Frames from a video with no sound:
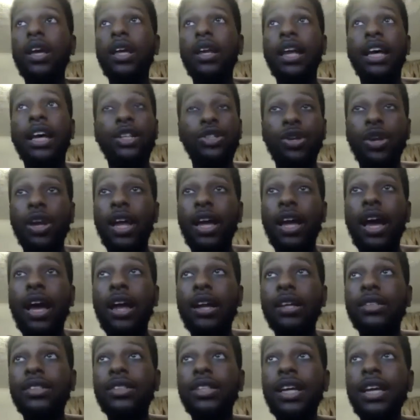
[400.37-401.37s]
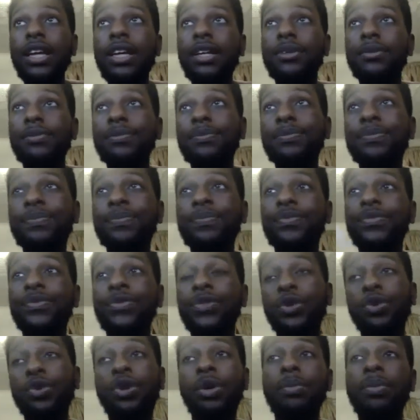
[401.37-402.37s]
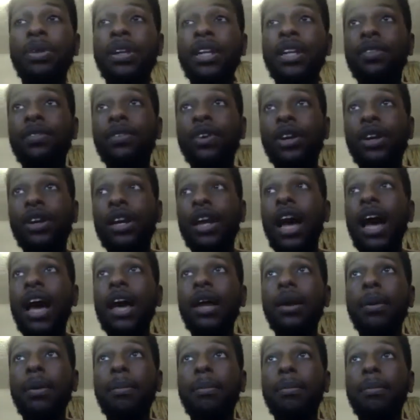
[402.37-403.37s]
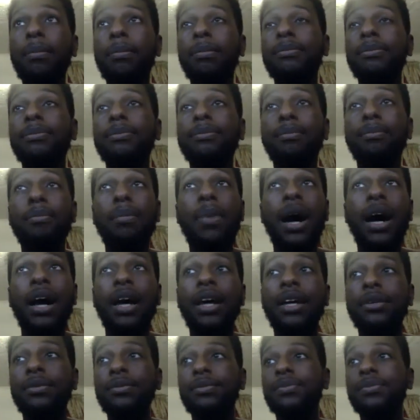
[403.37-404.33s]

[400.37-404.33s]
That's all I gotta say. You can believe it or not. Bye.